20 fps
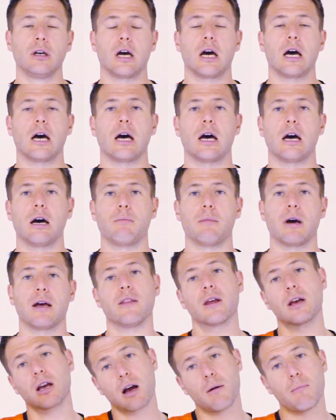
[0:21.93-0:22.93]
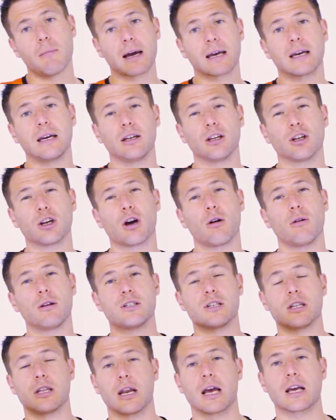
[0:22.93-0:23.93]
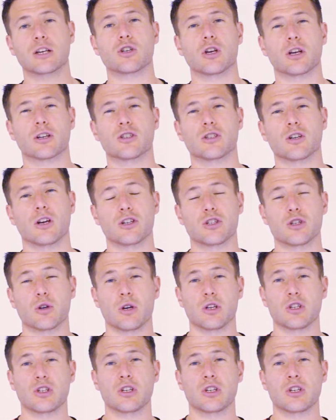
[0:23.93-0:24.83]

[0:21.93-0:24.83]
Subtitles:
and then come back in and go into the next exercise. So